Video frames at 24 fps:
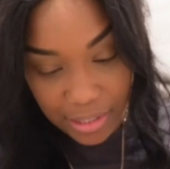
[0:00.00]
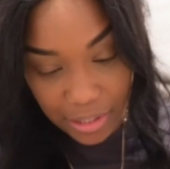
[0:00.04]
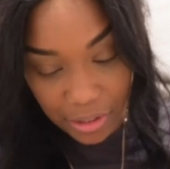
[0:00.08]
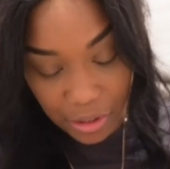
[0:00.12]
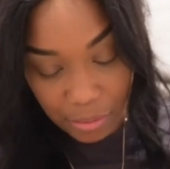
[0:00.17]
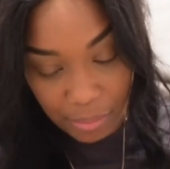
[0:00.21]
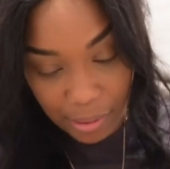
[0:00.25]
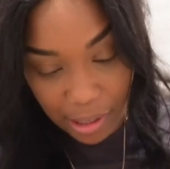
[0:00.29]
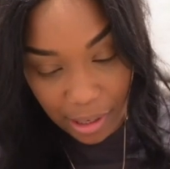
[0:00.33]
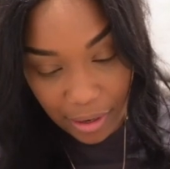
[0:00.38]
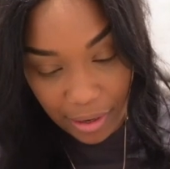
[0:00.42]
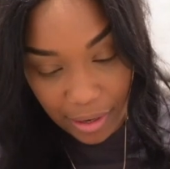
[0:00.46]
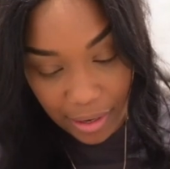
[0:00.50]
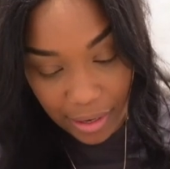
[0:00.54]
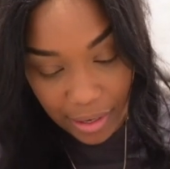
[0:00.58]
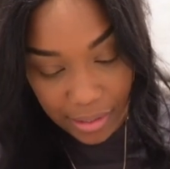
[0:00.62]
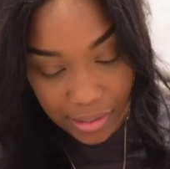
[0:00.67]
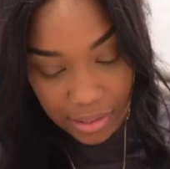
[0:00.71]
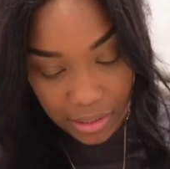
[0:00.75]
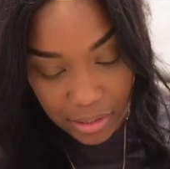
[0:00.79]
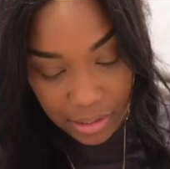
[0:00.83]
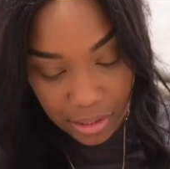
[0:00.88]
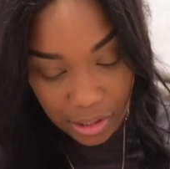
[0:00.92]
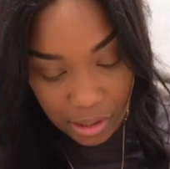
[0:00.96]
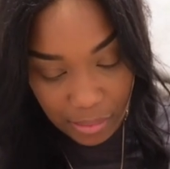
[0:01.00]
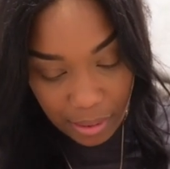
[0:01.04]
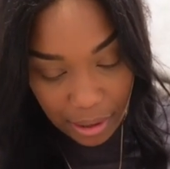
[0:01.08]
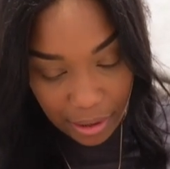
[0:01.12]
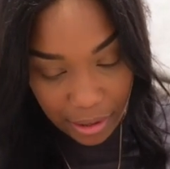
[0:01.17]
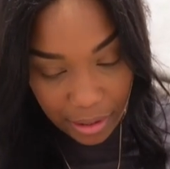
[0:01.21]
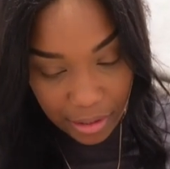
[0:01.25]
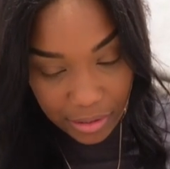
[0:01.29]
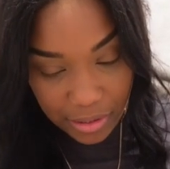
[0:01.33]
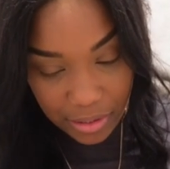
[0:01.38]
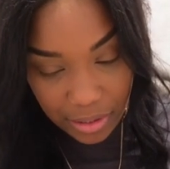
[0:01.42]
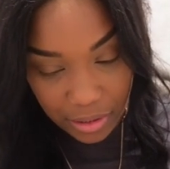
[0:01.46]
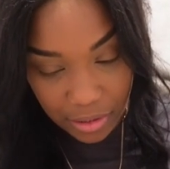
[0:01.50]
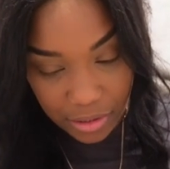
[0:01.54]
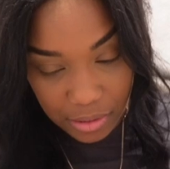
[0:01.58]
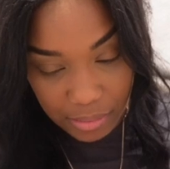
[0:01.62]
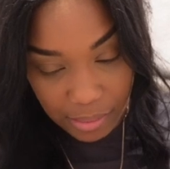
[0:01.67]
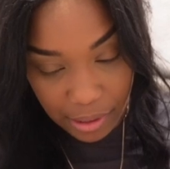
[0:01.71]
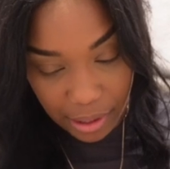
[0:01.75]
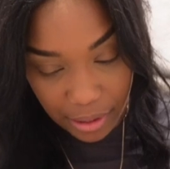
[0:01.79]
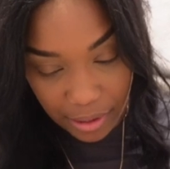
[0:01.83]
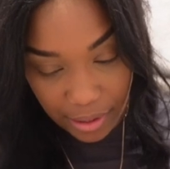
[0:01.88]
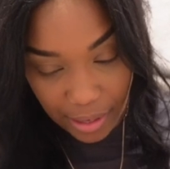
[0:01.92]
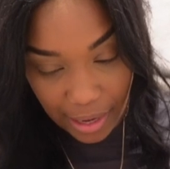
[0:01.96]
Tilbury, is it Tilbury or
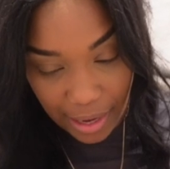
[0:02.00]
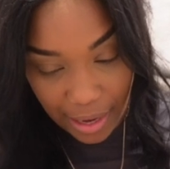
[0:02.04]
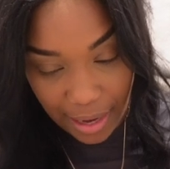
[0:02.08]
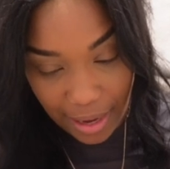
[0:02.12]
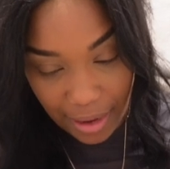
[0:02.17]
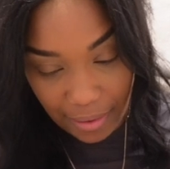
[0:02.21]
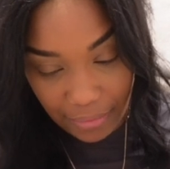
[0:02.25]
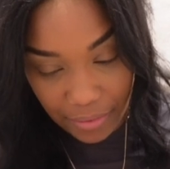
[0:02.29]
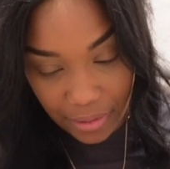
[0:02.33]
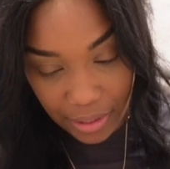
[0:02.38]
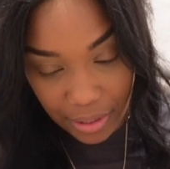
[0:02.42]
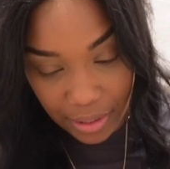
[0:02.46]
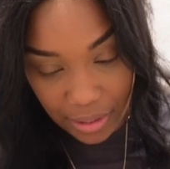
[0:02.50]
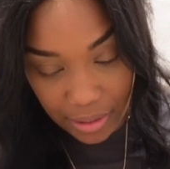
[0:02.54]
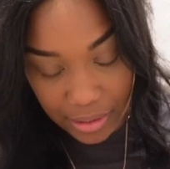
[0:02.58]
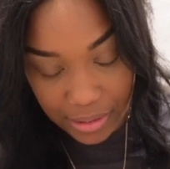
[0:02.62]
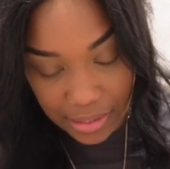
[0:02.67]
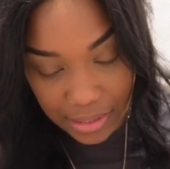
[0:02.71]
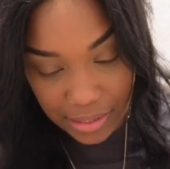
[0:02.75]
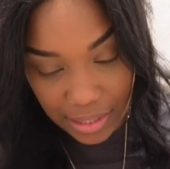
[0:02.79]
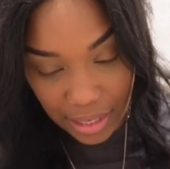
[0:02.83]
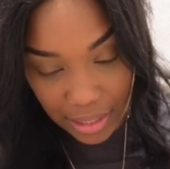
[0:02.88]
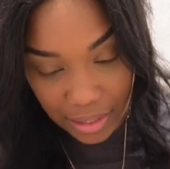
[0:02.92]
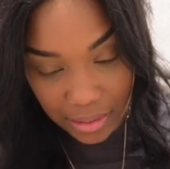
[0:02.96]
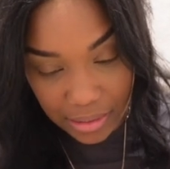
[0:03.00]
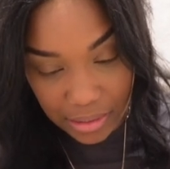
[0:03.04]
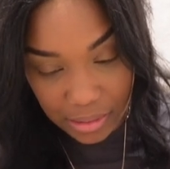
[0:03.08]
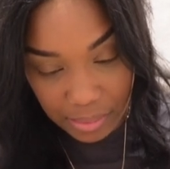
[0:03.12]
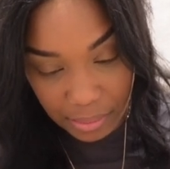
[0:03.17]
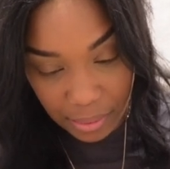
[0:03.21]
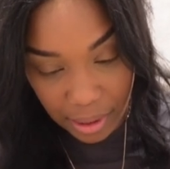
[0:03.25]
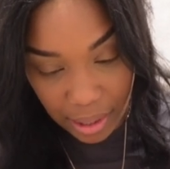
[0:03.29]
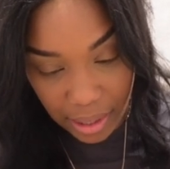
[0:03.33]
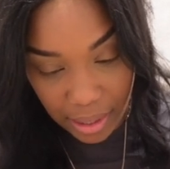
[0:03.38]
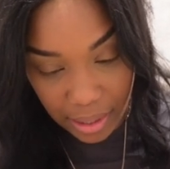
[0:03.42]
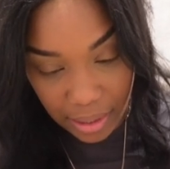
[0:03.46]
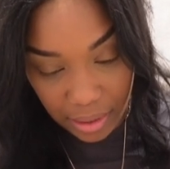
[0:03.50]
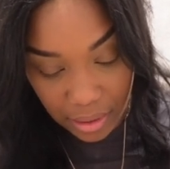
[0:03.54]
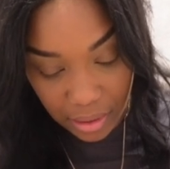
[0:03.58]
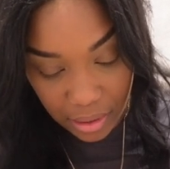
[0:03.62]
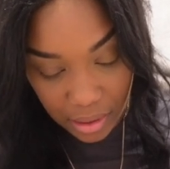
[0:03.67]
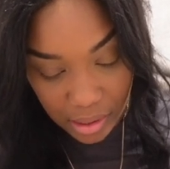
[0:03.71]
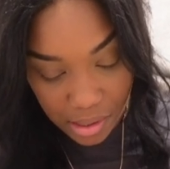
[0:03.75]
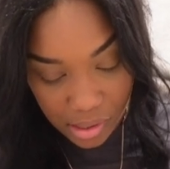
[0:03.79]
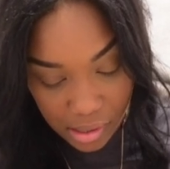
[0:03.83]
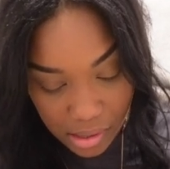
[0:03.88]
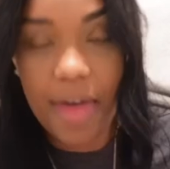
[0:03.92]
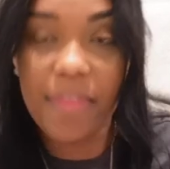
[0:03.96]
Tilsbury? I have the setting spray.
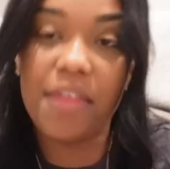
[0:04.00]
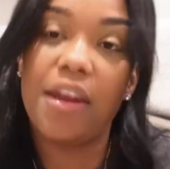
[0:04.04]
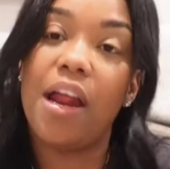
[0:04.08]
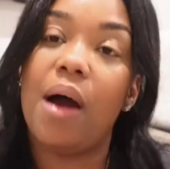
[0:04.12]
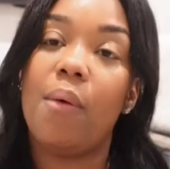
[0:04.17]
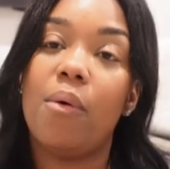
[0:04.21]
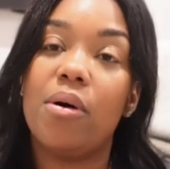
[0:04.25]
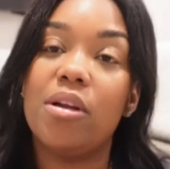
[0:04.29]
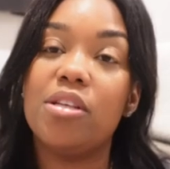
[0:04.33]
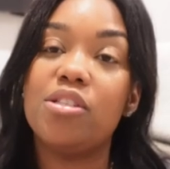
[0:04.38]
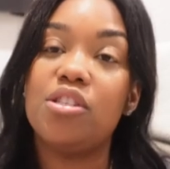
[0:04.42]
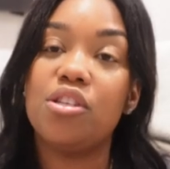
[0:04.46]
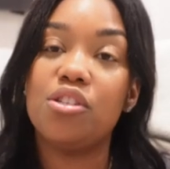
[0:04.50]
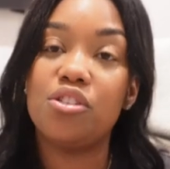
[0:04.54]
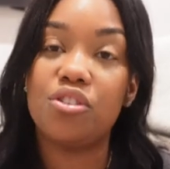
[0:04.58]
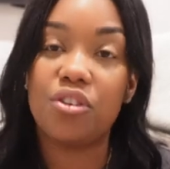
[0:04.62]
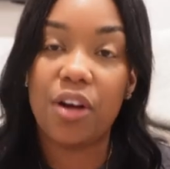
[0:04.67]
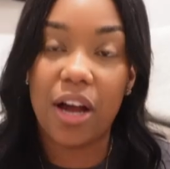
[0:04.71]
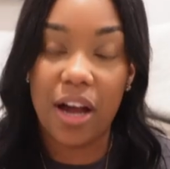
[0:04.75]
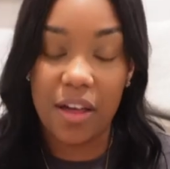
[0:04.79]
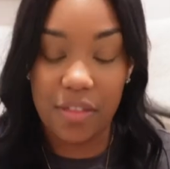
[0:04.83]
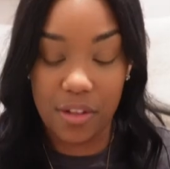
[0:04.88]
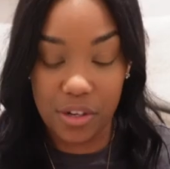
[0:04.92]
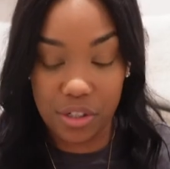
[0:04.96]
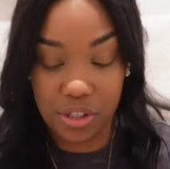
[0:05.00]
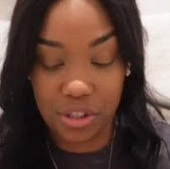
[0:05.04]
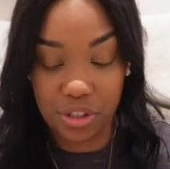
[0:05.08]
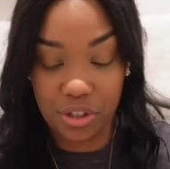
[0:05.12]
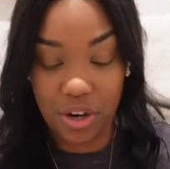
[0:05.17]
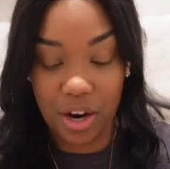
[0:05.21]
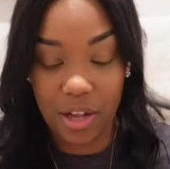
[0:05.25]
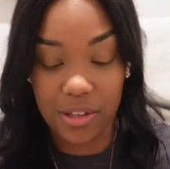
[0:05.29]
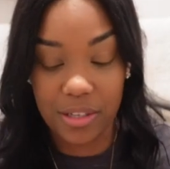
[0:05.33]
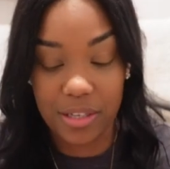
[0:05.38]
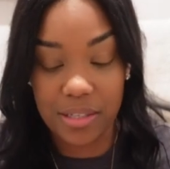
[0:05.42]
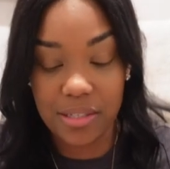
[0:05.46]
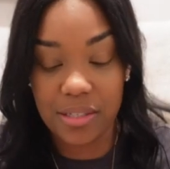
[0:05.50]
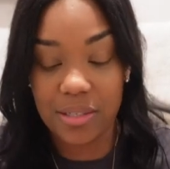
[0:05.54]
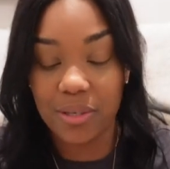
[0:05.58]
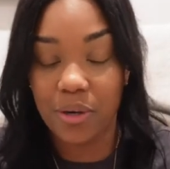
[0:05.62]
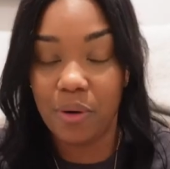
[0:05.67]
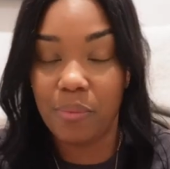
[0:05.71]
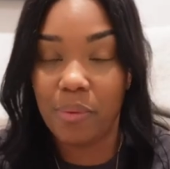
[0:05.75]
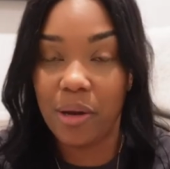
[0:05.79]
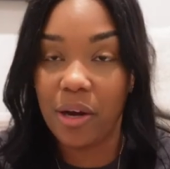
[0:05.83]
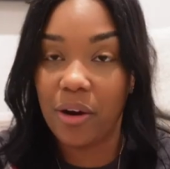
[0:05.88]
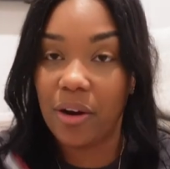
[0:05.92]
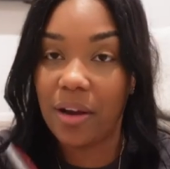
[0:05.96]
And then I wanted to try the Charlotte
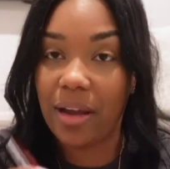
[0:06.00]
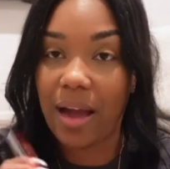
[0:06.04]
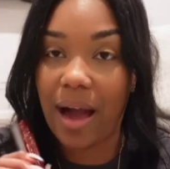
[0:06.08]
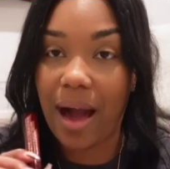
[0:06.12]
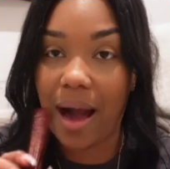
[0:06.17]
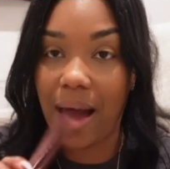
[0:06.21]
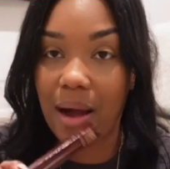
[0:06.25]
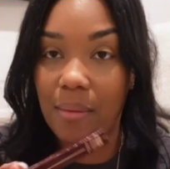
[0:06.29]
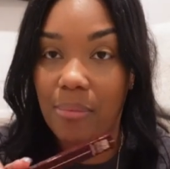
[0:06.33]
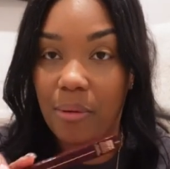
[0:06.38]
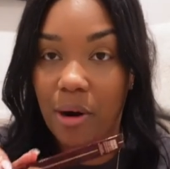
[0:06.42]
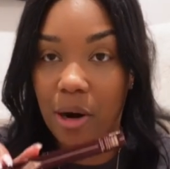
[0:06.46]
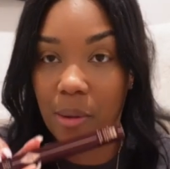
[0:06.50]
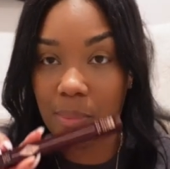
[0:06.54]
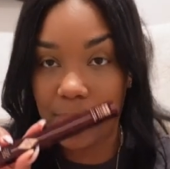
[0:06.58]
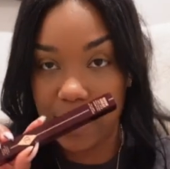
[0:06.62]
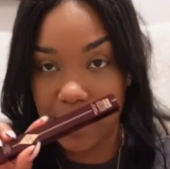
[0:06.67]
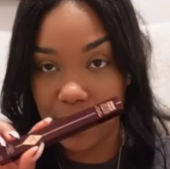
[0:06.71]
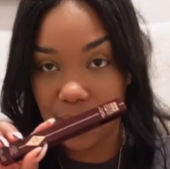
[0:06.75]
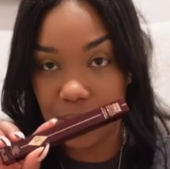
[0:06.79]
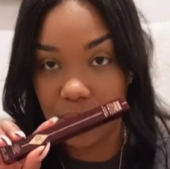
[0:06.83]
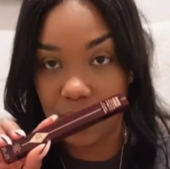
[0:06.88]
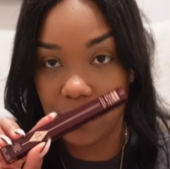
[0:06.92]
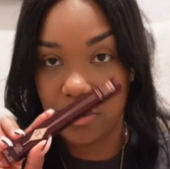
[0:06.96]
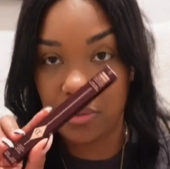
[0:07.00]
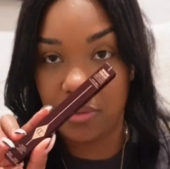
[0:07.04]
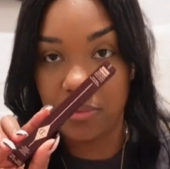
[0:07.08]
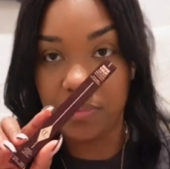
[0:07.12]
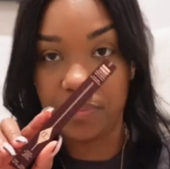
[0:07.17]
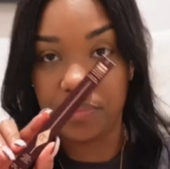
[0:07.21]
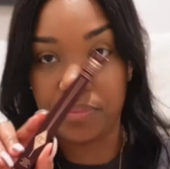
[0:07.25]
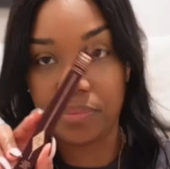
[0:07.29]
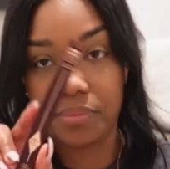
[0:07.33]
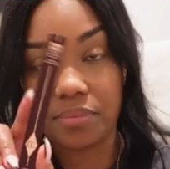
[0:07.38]
Tilbury eyebrow pencil.